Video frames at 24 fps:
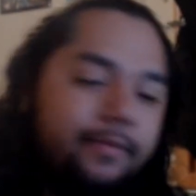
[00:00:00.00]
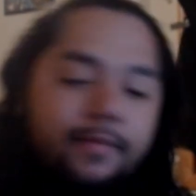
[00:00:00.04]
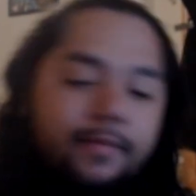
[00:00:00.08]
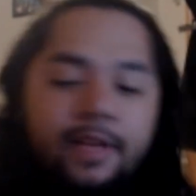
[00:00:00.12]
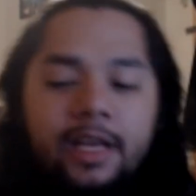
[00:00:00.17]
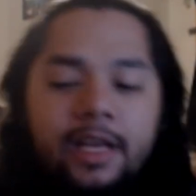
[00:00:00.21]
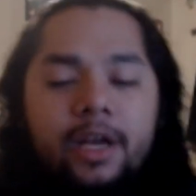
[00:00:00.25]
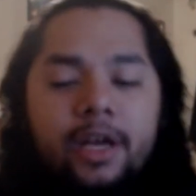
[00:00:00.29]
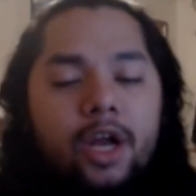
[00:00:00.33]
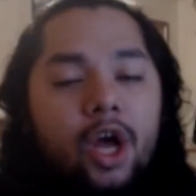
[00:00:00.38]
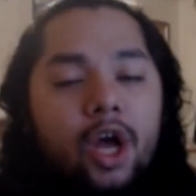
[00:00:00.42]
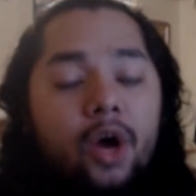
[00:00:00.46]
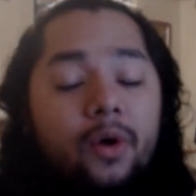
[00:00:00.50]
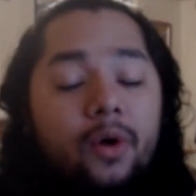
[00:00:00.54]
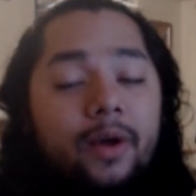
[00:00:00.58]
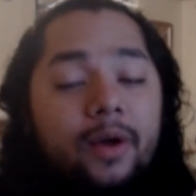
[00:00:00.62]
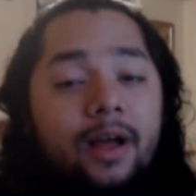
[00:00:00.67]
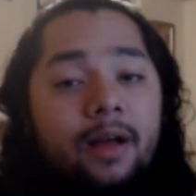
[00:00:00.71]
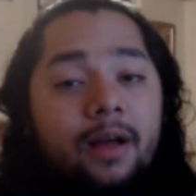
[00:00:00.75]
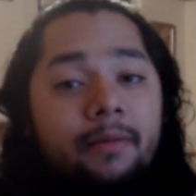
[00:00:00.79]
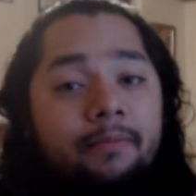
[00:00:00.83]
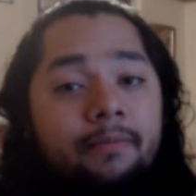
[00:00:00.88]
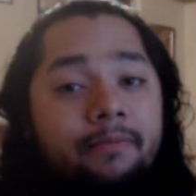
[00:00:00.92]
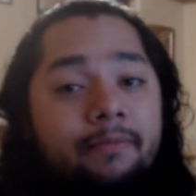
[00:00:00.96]
you know,
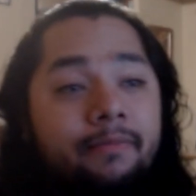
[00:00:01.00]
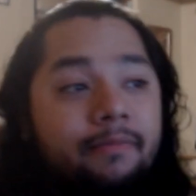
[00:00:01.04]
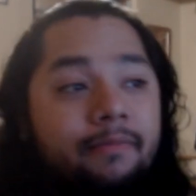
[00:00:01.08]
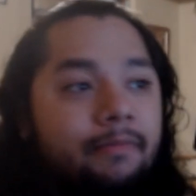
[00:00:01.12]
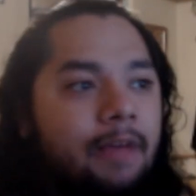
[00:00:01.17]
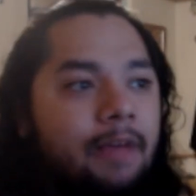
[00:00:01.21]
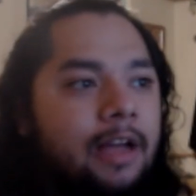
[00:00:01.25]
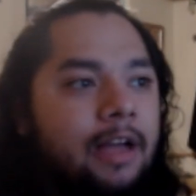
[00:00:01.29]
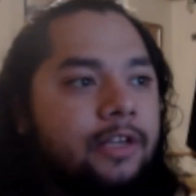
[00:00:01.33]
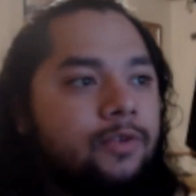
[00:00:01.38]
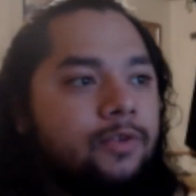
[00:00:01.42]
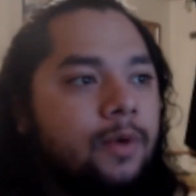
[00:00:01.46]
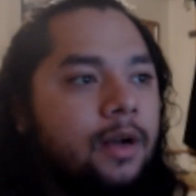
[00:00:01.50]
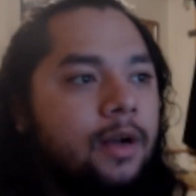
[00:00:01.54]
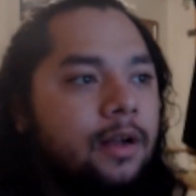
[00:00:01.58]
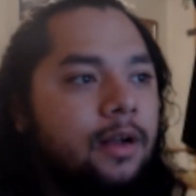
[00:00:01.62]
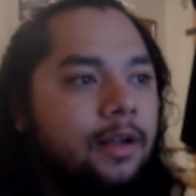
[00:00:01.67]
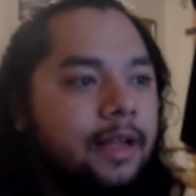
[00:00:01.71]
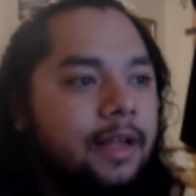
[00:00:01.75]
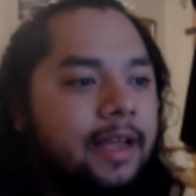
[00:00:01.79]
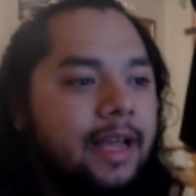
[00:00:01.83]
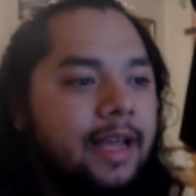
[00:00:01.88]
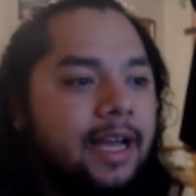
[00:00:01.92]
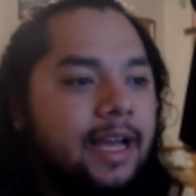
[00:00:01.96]
um, I just want
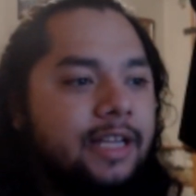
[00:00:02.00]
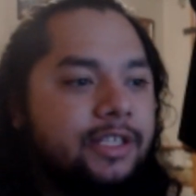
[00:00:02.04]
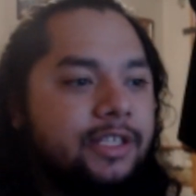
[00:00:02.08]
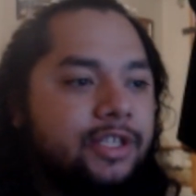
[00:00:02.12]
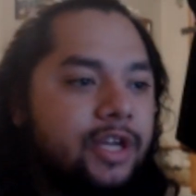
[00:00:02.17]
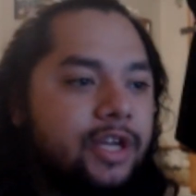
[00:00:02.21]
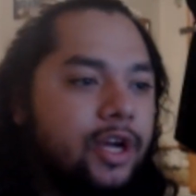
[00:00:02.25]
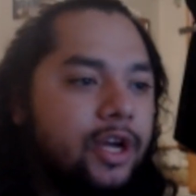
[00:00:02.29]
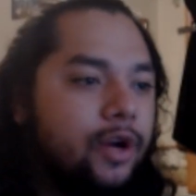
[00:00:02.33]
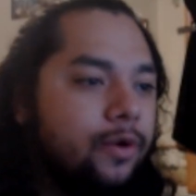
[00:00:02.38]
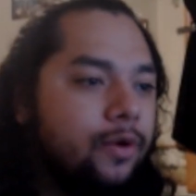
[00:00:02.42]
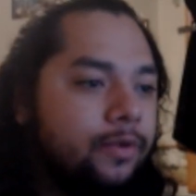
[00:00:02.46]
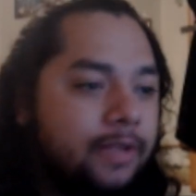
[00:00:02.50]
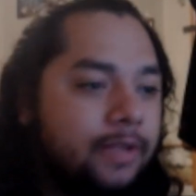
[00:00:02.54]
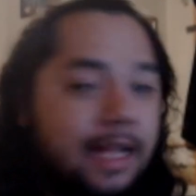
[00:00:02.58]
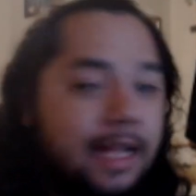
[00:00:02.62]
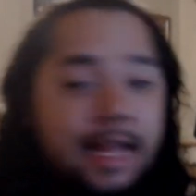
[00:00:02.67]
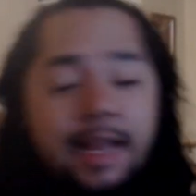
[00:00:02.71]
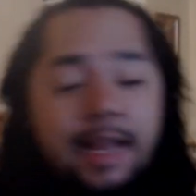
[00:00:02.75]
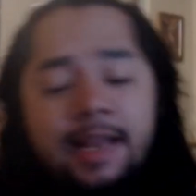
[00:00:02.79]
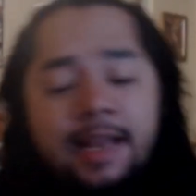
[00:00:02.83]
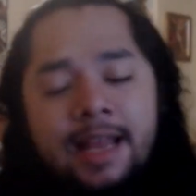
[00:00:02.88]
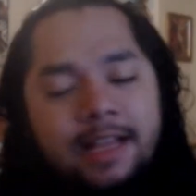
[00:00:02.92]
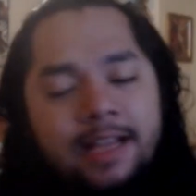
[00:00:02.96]
to let you guys know
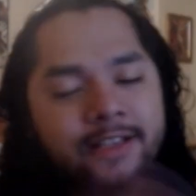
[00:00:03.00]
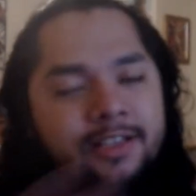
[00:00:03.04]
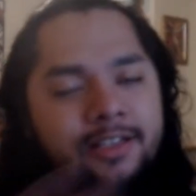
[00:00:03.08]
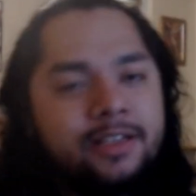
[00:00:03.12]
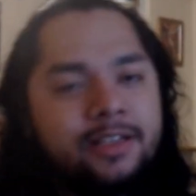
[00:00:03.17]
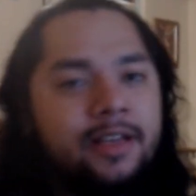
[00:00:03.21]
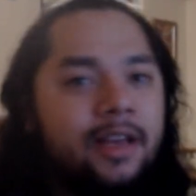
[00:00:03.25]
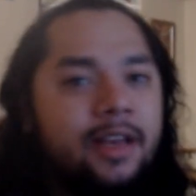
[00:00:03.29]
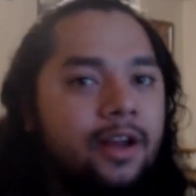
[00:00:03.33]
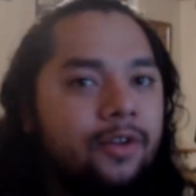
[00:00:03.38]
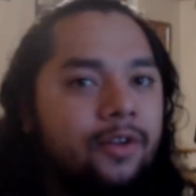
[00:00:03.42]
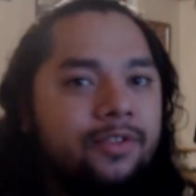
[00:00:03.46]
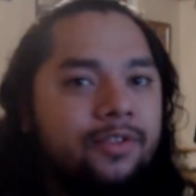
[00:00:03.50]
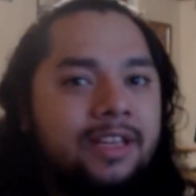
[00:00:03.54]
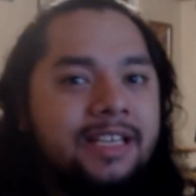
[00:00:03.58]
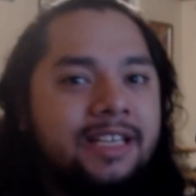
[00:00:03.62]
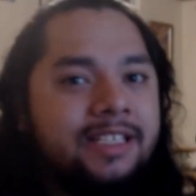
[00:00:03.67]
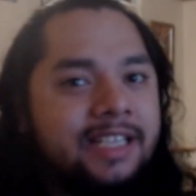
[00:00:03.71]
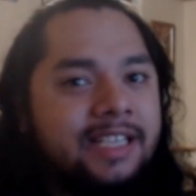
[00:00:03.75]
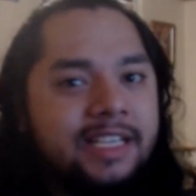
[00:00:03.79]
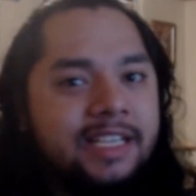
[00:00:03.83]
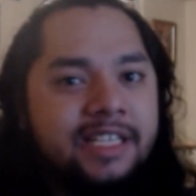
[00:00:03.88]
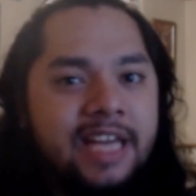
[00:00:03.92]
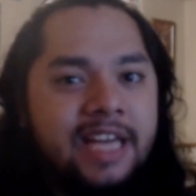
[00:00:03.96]
that, and that's, you know,
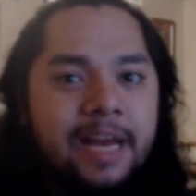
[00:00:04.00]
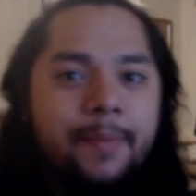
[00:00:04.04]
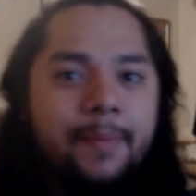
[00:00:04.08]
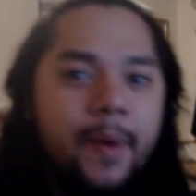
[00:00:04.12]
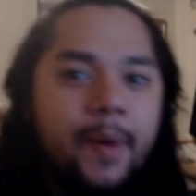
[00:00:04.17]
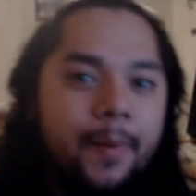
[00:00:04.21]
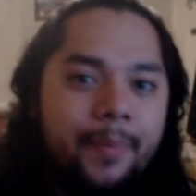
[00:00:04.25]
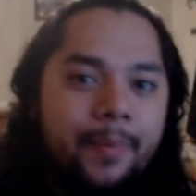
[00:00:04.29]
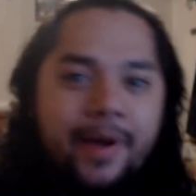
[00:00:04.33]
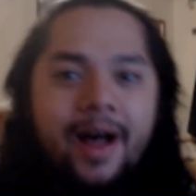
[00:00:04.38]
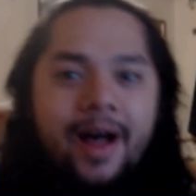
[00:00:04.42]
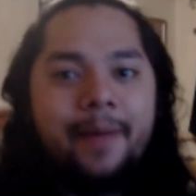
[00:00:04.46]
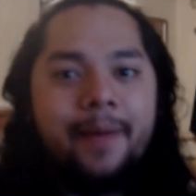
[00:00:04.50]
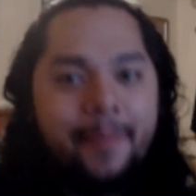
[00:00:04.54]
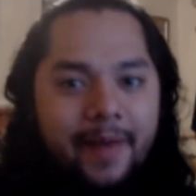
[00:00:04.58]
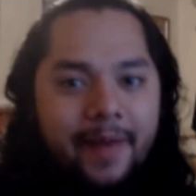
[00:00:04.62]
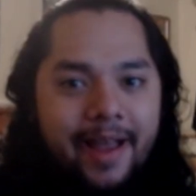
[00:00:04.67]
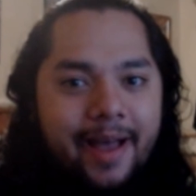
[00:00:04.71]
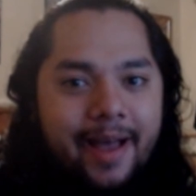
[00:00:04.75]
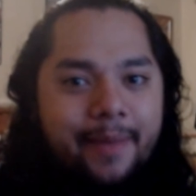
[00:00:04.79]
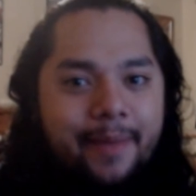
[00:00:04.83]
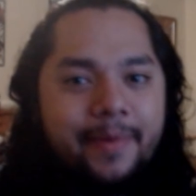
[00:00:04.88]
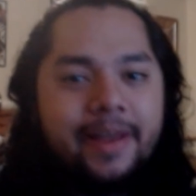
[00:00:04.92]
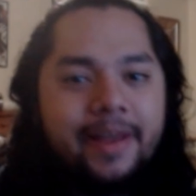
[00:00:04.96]
things just keep on
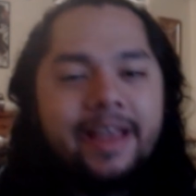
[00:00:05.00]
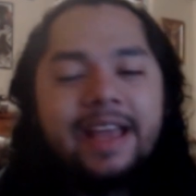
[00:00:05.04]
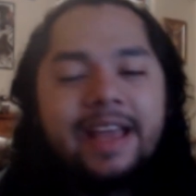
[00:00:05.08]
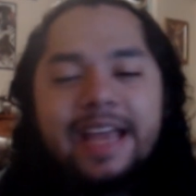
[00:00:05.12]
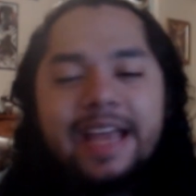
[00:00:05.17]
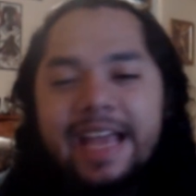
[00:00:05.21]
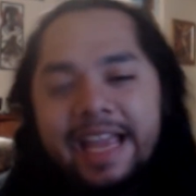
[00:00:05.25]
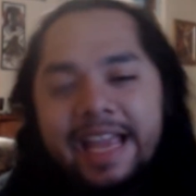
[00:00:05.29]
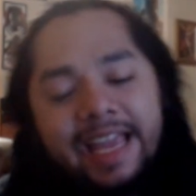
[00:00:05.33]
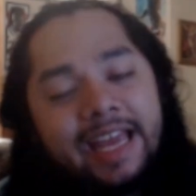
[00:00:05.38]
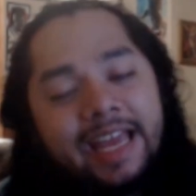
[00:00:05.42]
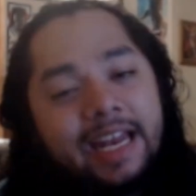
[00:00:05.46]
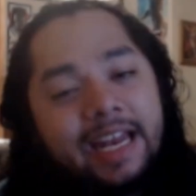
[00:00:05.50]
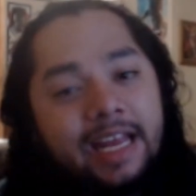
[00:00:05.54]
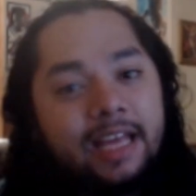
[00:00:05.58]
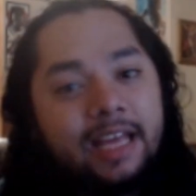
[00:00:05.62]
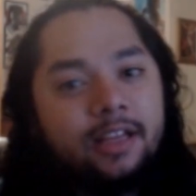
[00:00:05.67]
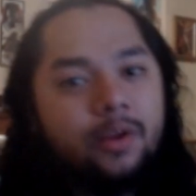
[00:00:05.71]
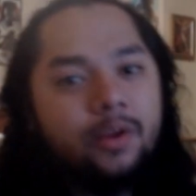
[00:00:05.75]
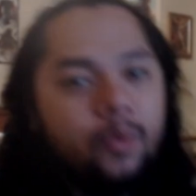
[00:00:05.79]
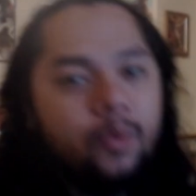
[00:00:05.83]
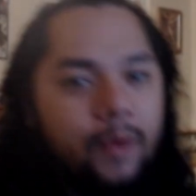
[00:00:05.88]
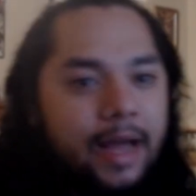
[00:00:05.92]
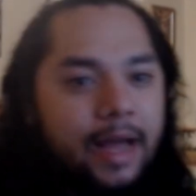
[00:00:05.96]
popping up and getting
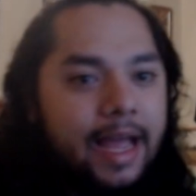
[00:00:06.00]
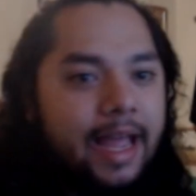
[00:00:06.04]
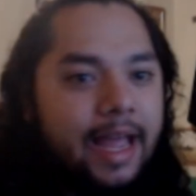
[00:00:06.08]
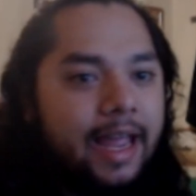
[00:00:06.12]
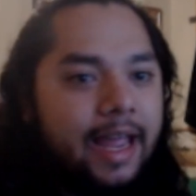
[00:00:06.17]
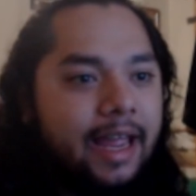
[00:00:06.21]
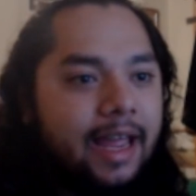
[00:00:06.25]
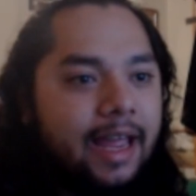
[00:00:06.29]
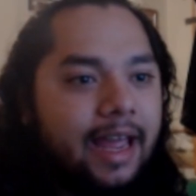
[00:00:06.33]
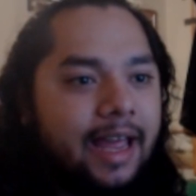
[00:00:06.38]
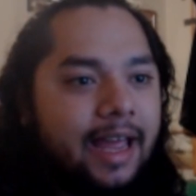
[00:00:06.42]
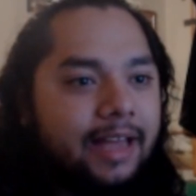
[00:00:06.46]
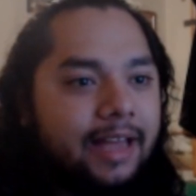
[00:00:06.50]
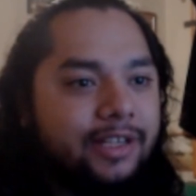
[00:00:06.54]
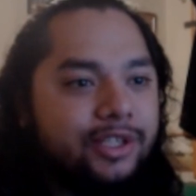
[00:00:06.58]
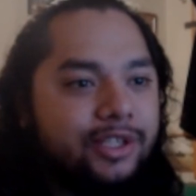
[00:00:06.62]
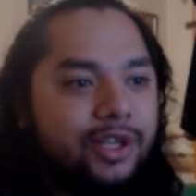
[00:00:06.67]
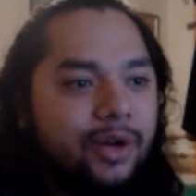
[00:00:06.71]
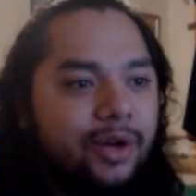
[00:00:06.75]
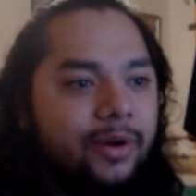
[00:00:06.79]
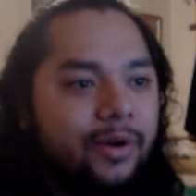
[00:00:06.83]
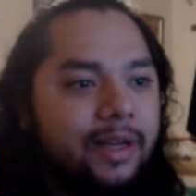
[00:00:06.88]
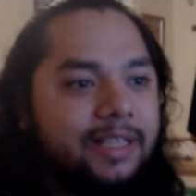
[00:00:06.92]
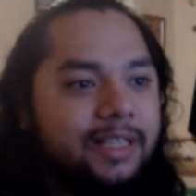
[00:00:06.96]
in the way, and
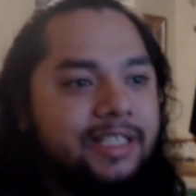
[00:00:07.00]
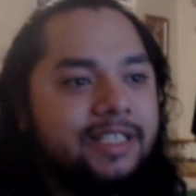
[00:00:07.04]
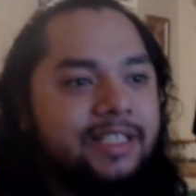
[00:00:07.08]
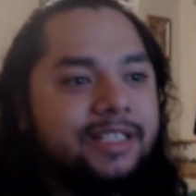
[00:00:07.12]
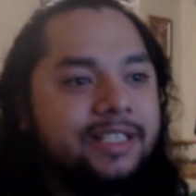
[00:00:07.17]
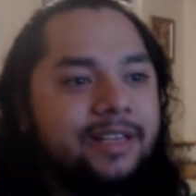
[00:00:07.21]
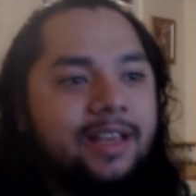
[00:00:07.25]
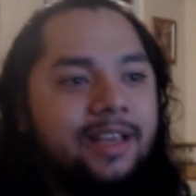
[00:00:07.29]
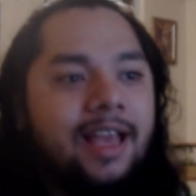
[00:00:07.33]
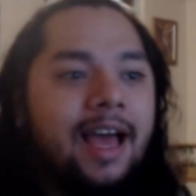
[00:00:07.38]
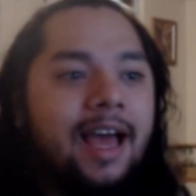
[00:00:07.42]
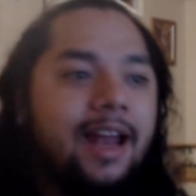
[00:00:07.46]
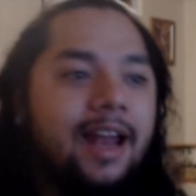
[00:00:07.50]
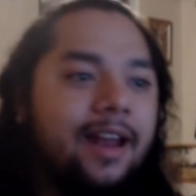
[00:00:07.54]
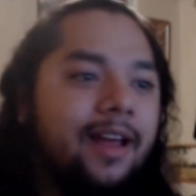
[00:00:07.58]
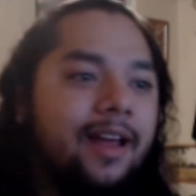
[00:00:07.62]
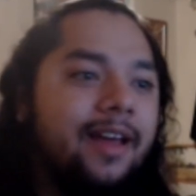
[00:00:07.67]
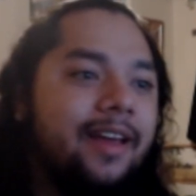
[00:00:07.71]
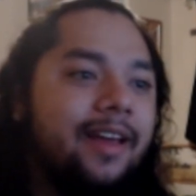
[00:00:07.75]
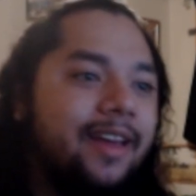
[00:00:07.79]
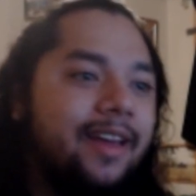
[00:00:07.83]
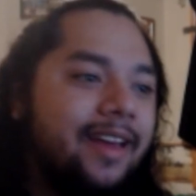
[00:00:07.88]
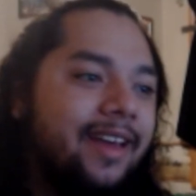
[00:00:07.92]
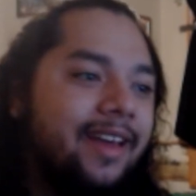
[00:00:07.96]
so it just kind of,